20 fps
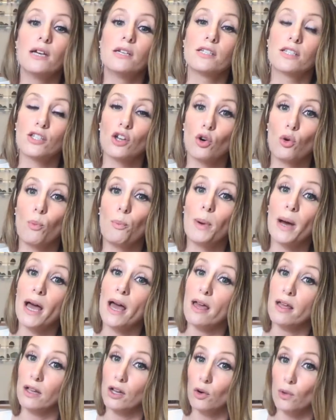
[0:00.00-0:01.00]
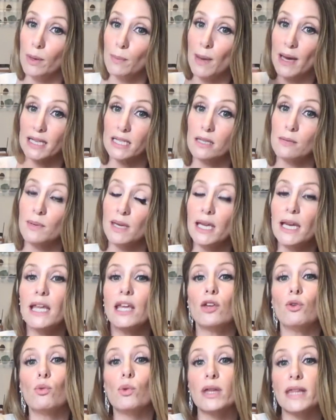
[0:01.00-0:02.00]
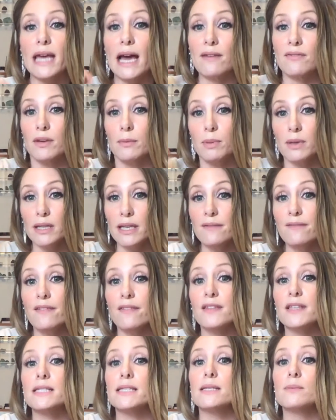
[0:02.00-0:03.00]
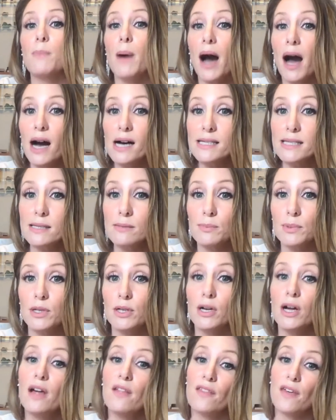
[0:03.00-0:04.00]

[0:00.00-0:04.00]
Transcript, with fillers: So, but going back to the beginning, you really have to believe that this is possible,